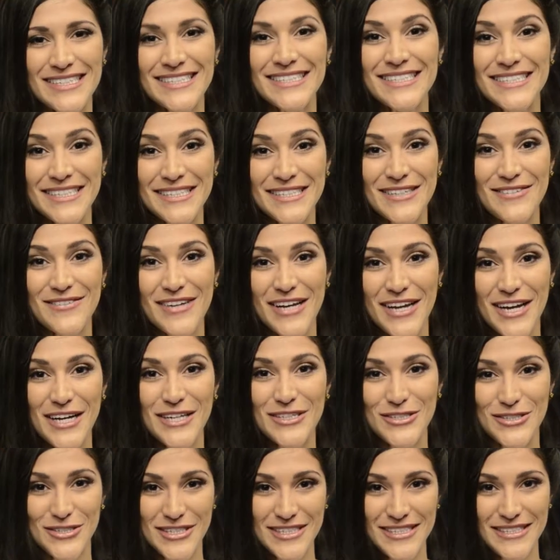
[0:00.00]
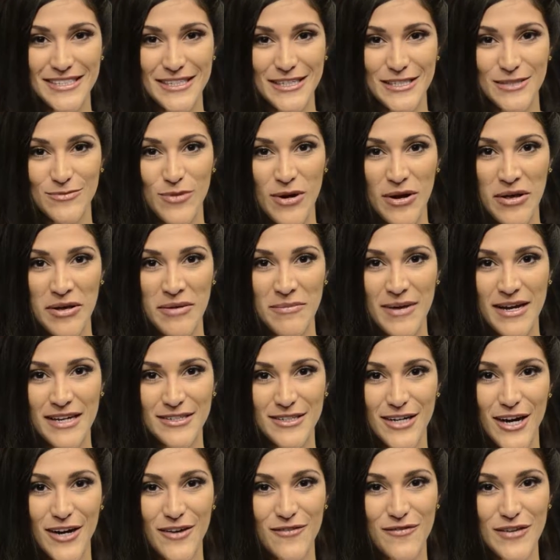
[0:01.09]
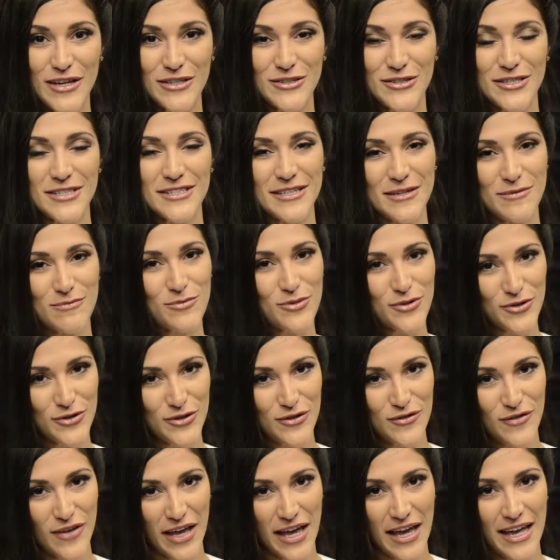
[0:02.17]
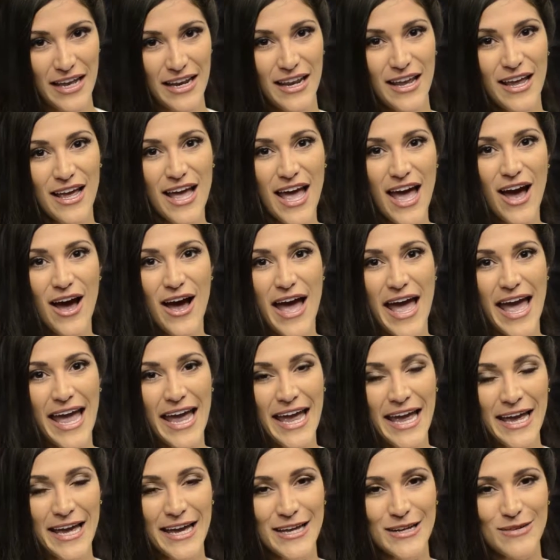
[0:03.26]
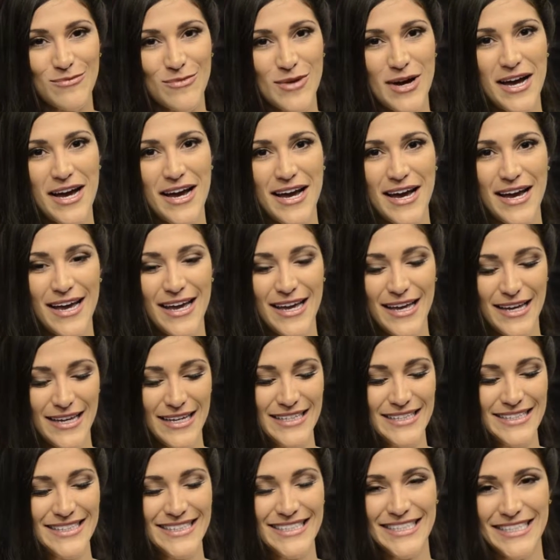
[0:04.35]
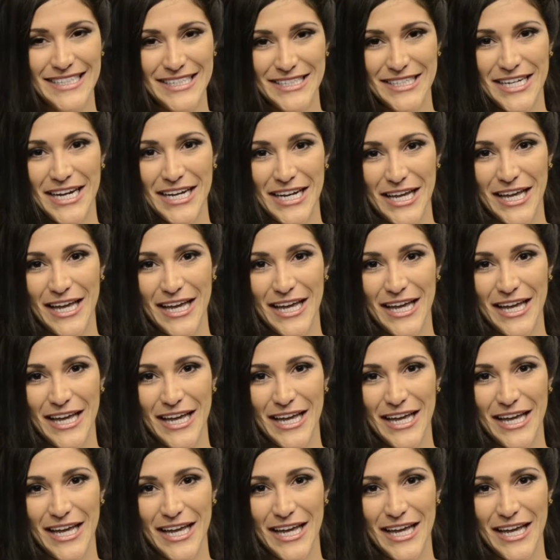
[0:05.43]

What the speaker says: distinctive characteristic is probably my dark features. I'm Peruvian. And my teeny tiny